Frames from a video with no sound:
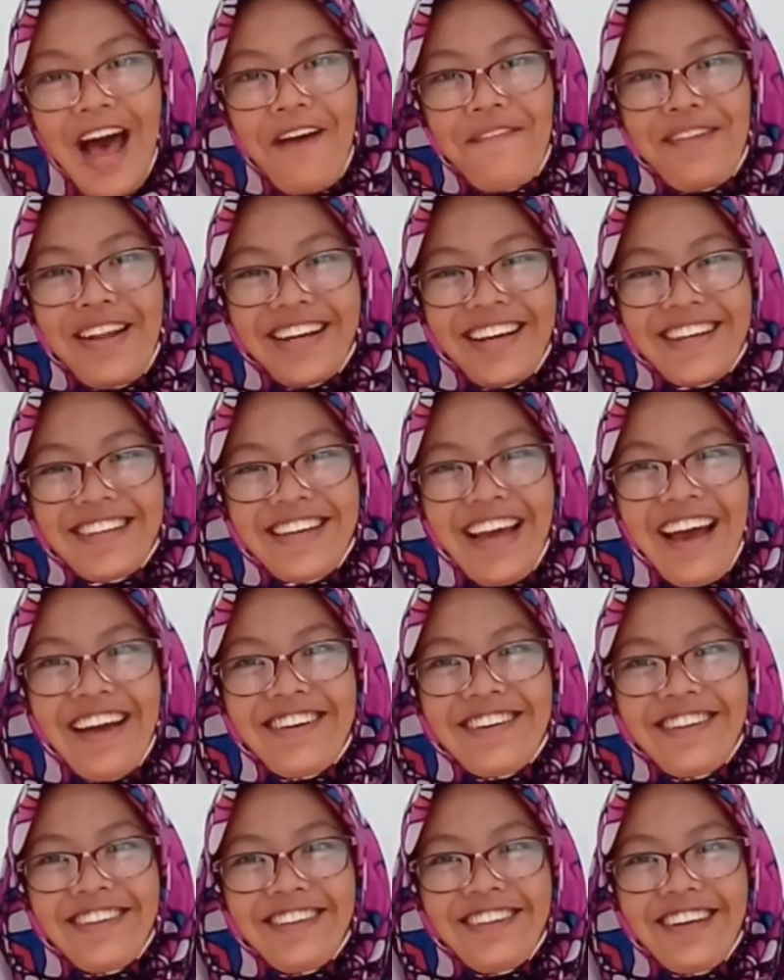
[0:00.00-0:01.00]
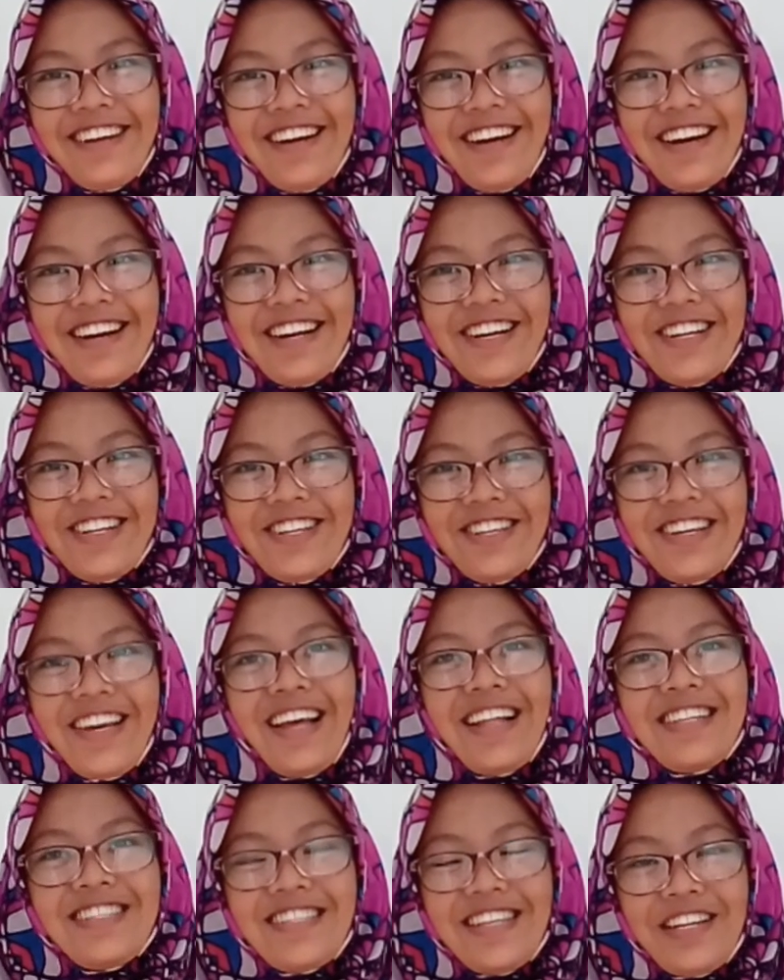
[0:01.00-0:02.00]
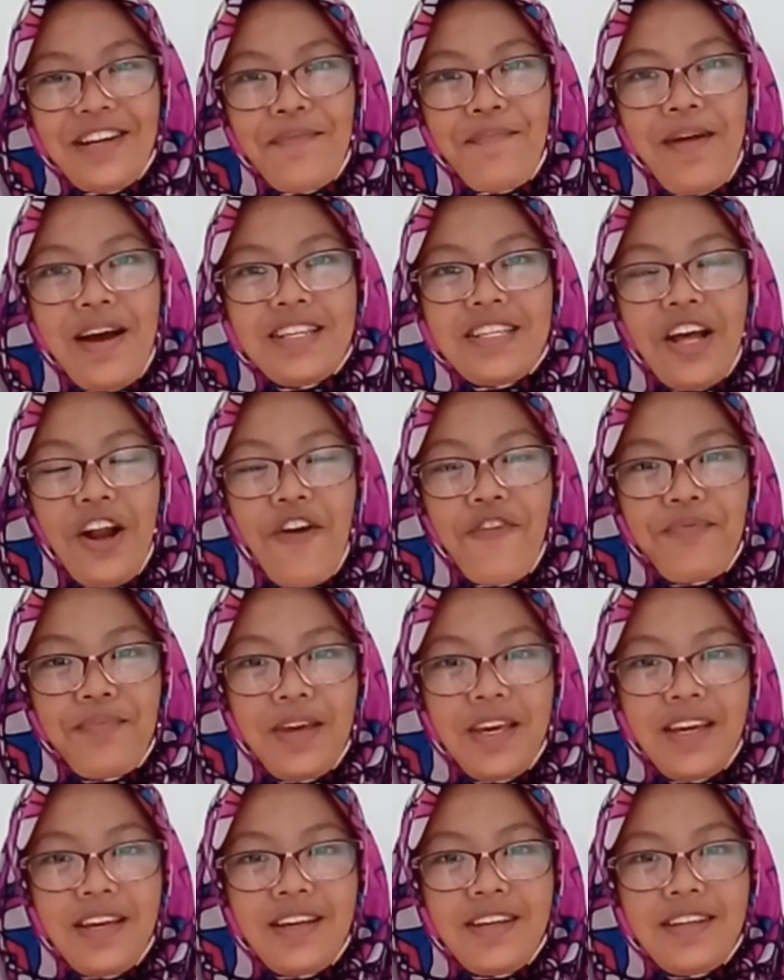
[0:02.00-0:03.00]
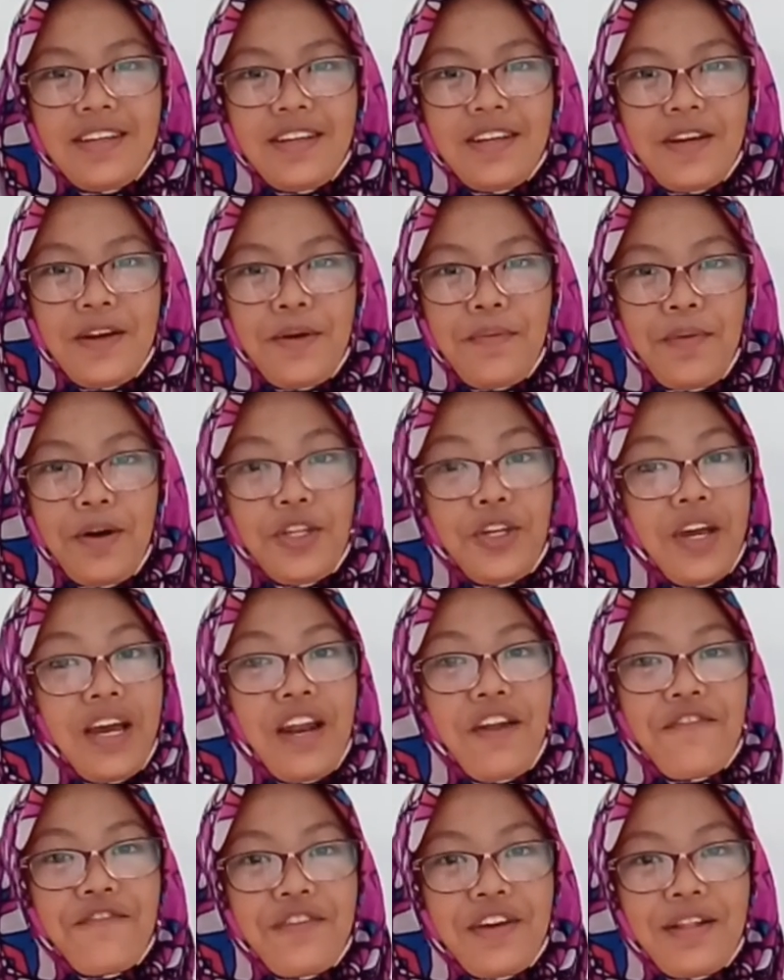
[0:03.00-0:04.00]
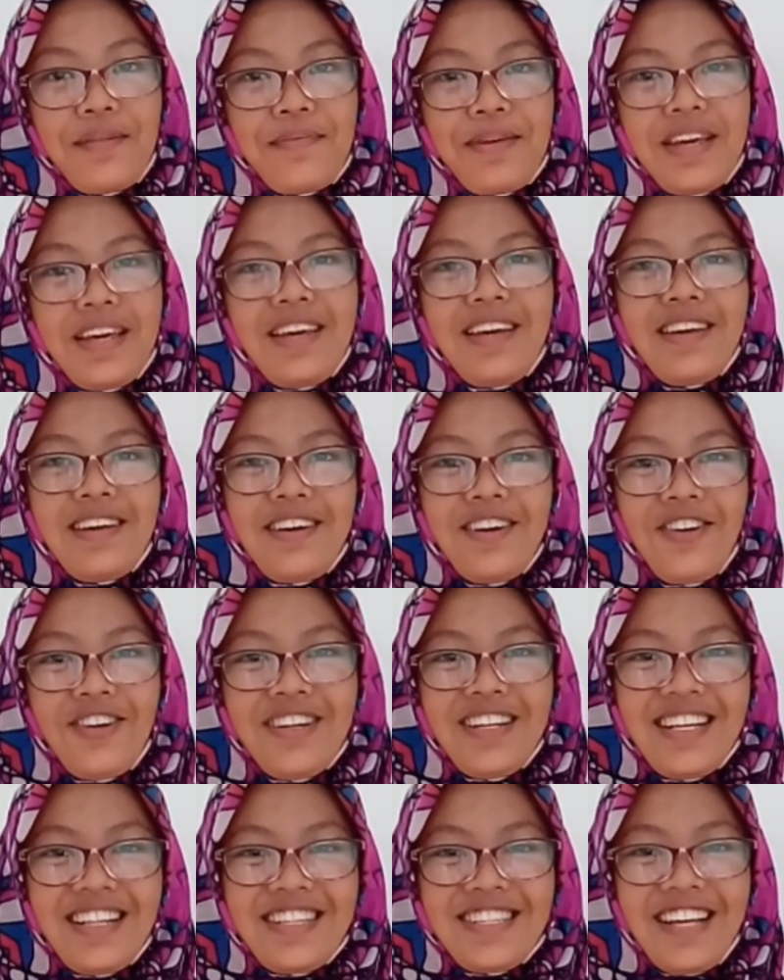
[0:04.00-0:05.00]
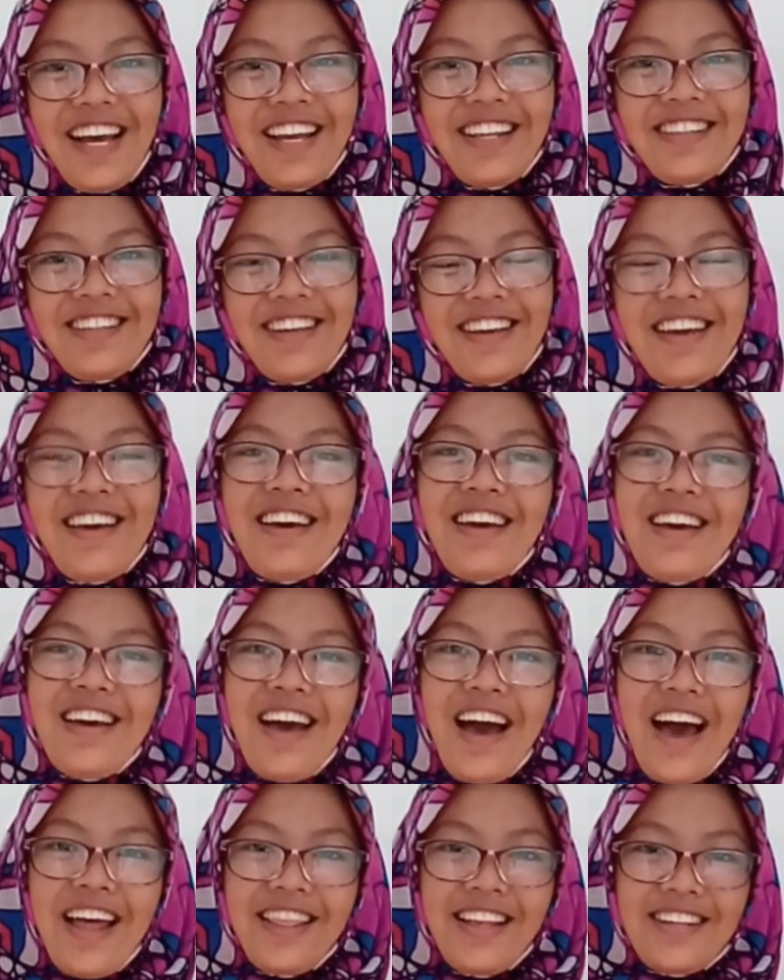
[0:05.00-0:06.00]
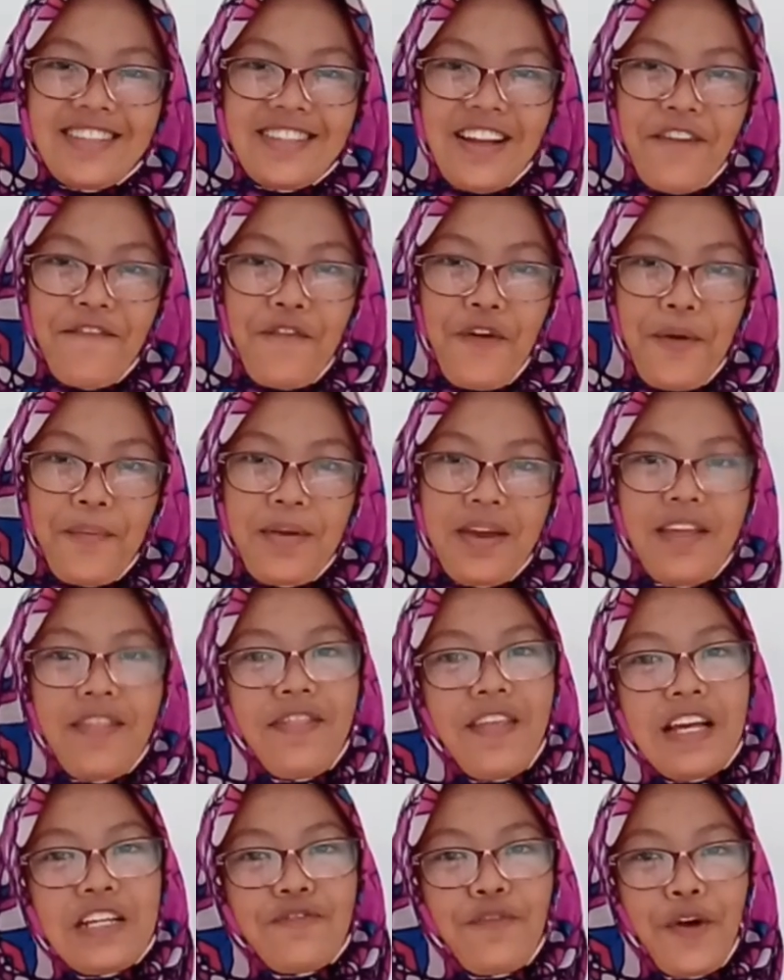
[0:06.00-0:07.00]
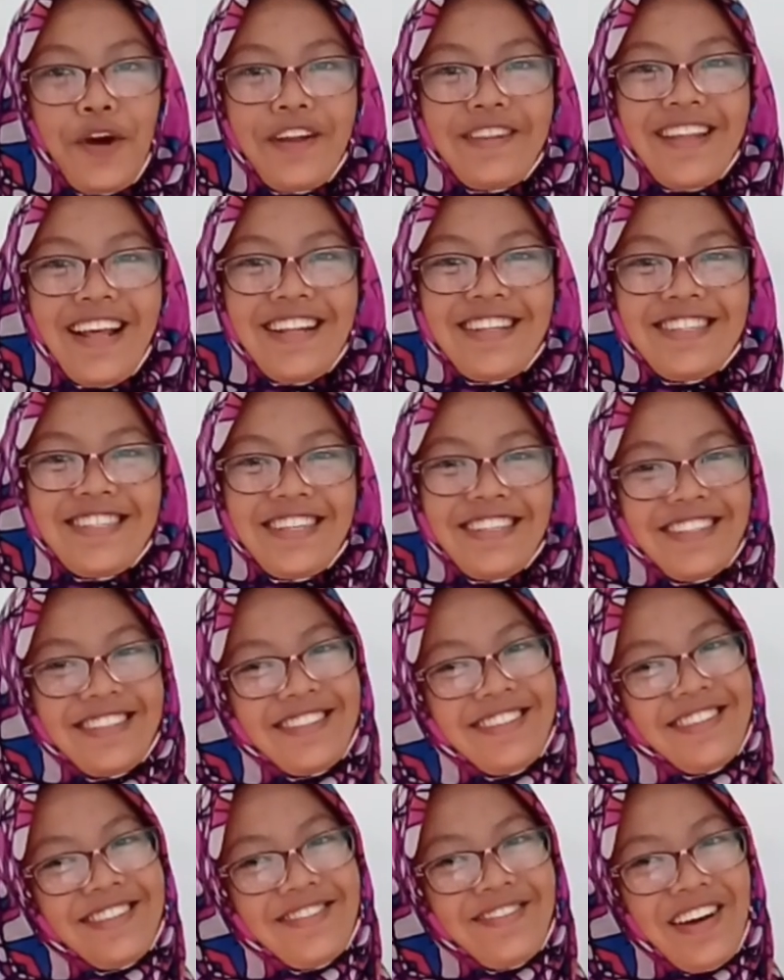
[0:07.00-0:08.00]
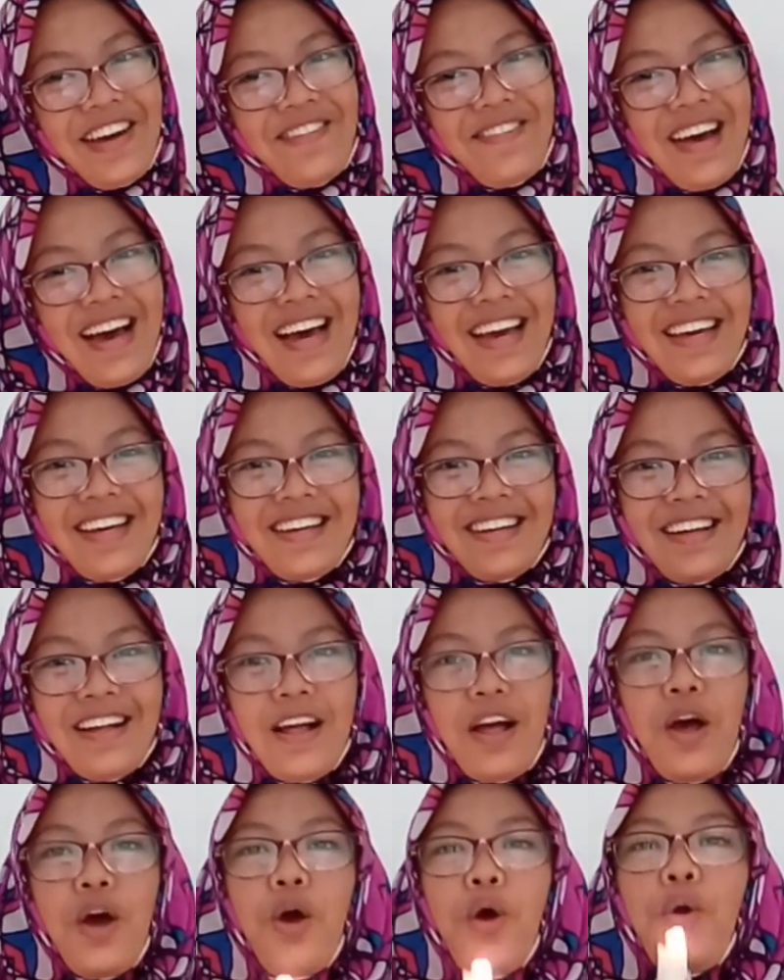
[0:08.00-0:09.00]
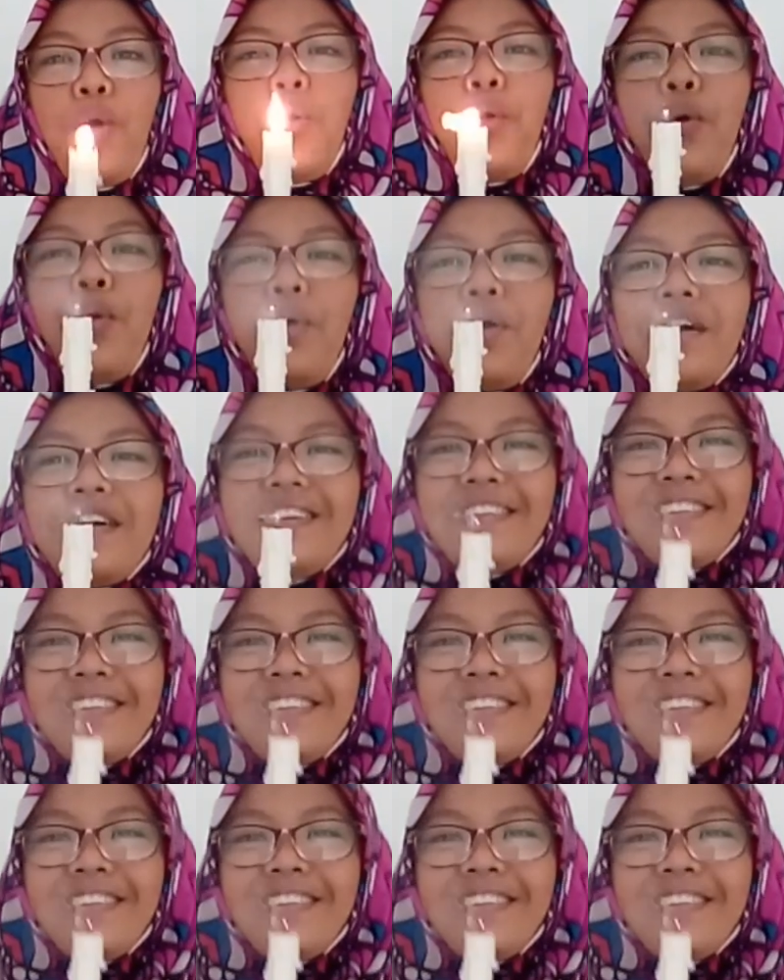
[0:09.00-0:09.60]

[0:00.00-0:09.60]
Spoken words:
I'm like a candle, you can see the bright side of me, but you can feel me on the inside. I think it's not for me. Thanks for your attention. Bye bye.